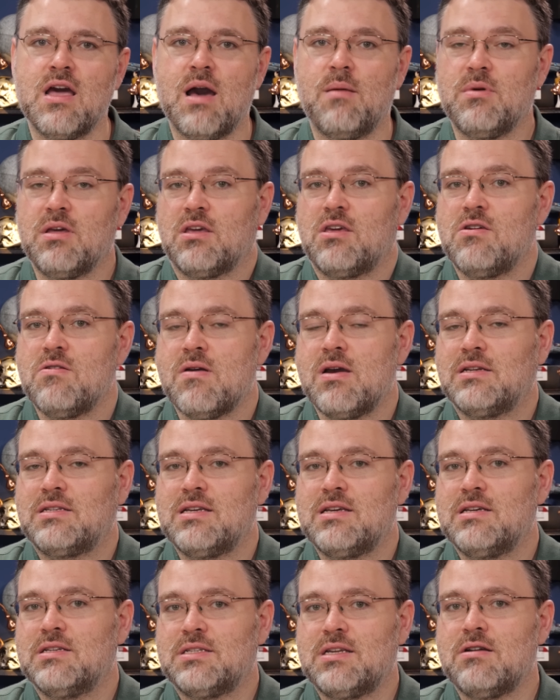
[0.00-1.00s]
I mean, QAT
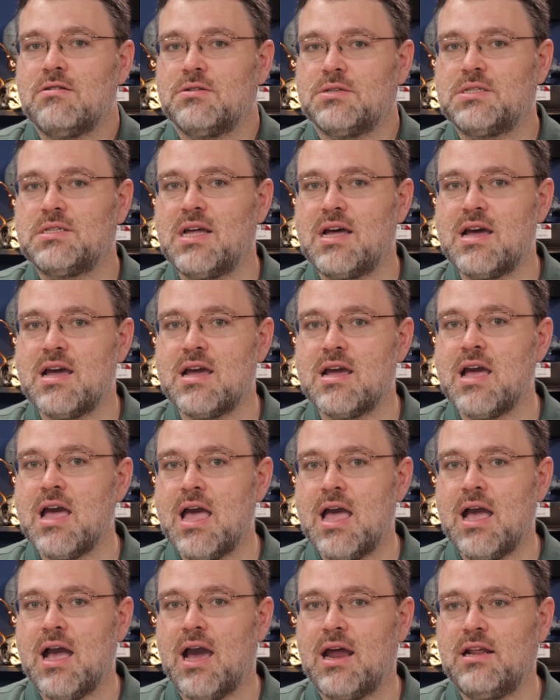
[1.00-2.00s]
is here to stay,
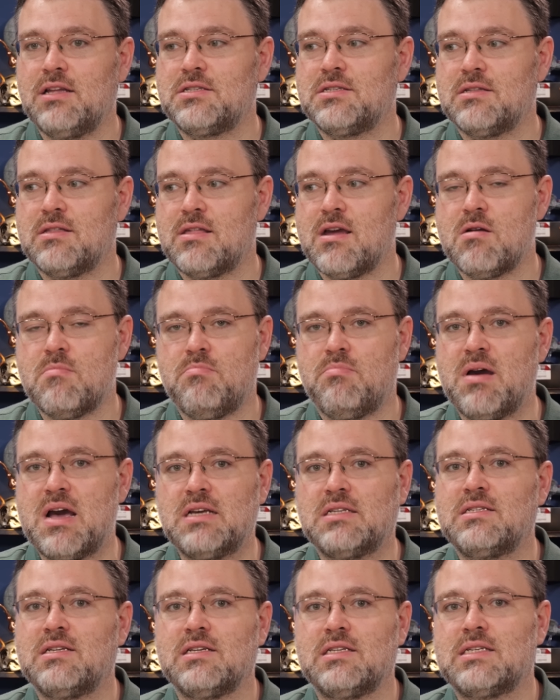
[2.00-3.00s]
and it's their
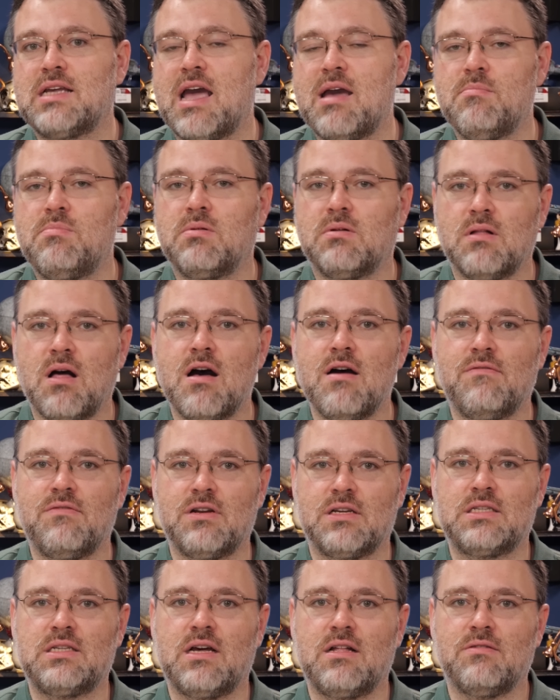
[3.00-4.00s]
best example of
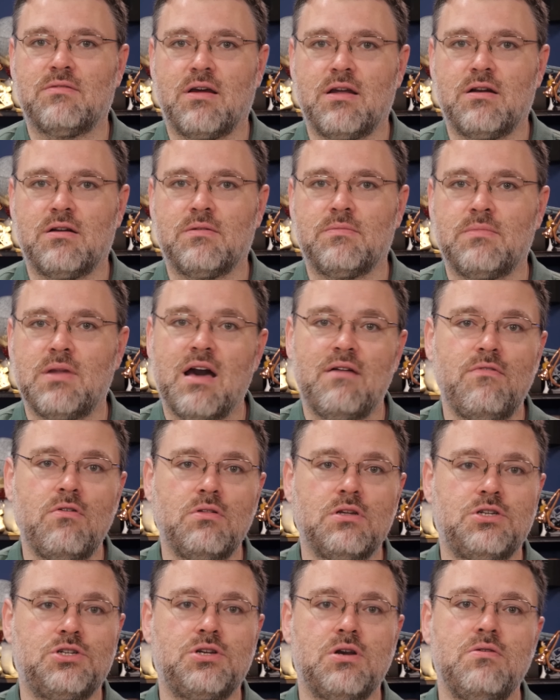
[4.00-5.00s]
an accelerator. Now, I've
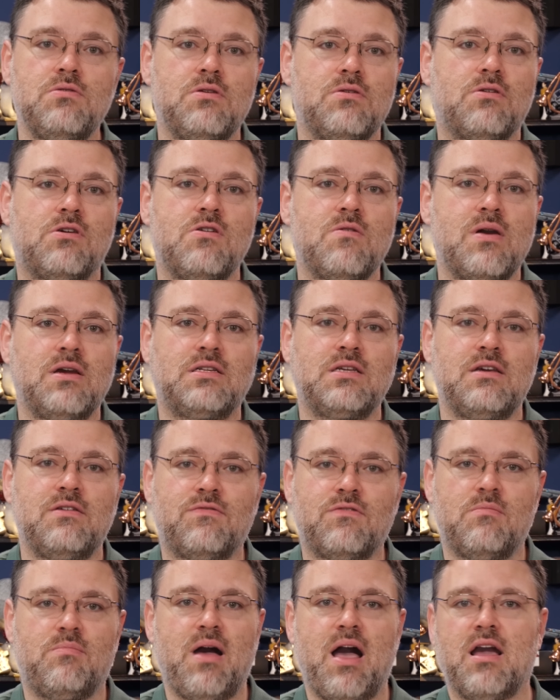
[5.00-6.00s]
only shown you QAT
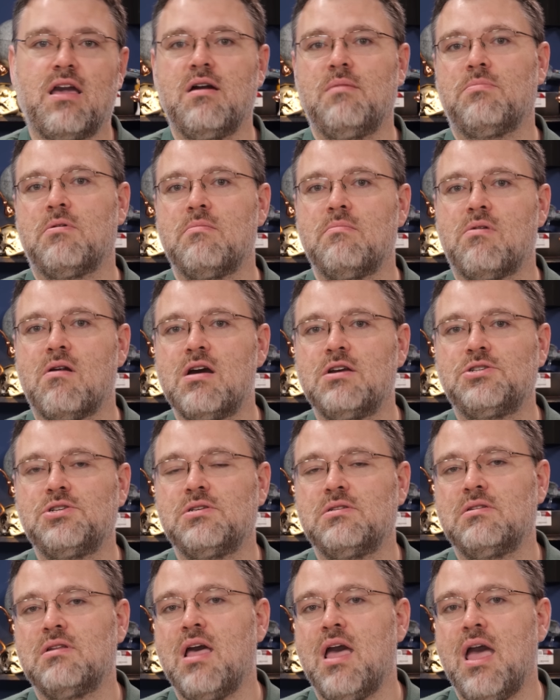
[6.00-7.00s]
for backup
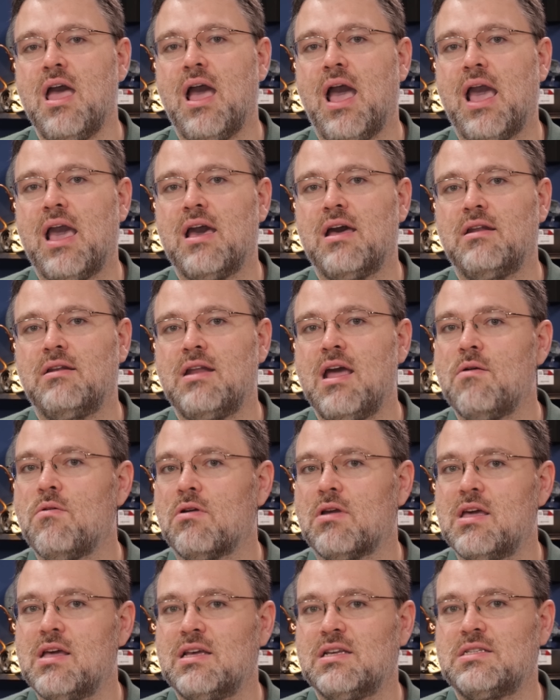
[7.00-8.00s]
compression and
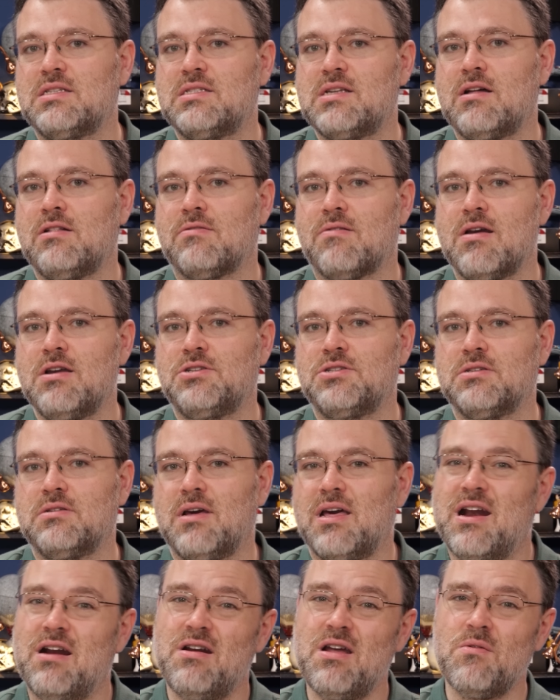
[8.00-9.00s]
networking acceleration,
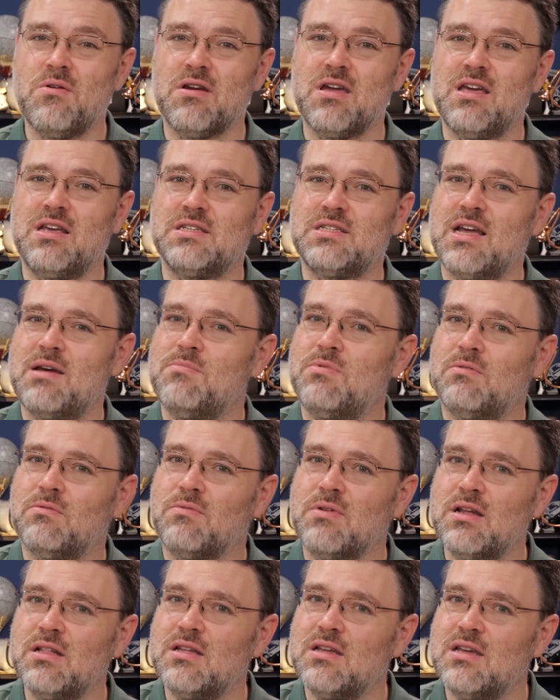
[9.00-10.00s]
and our networking example
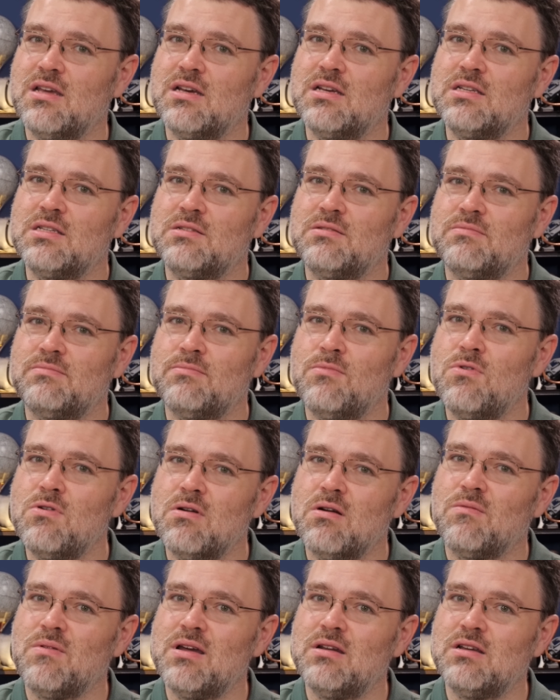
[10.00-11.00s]
really is
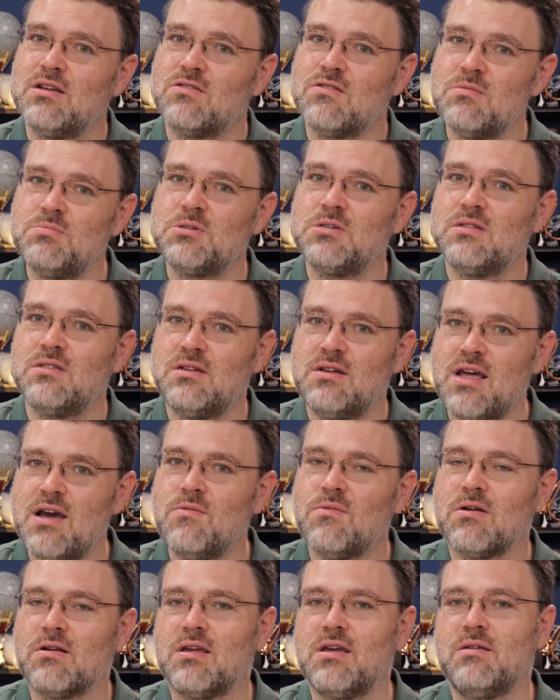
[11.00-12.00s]
more around encryption than
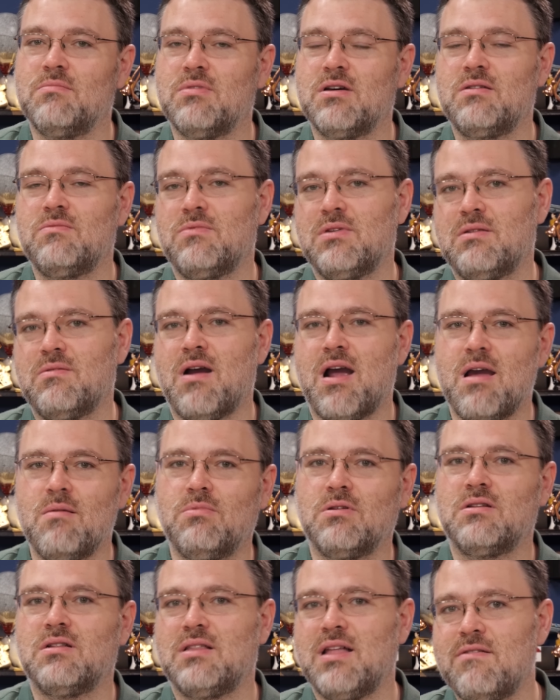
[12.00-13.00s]
networking, but we were
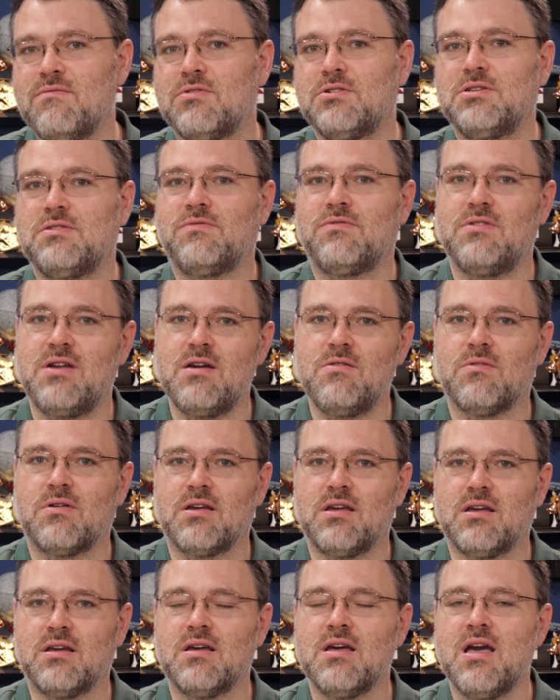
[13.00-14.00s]
able to leverage it for
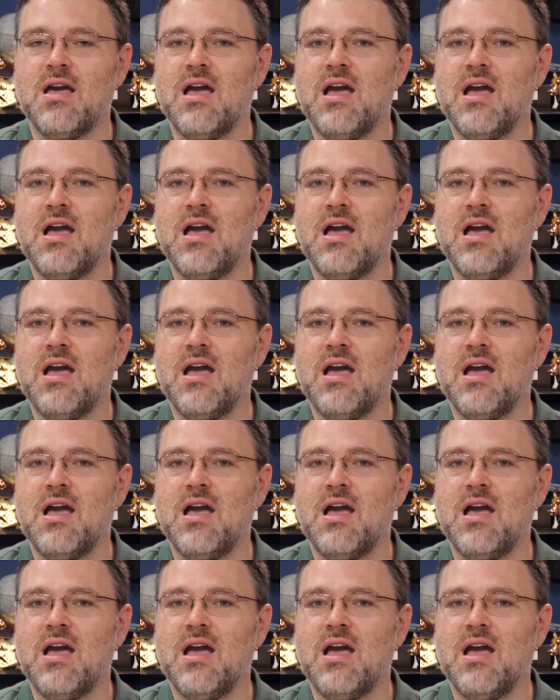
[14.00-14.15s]
networking.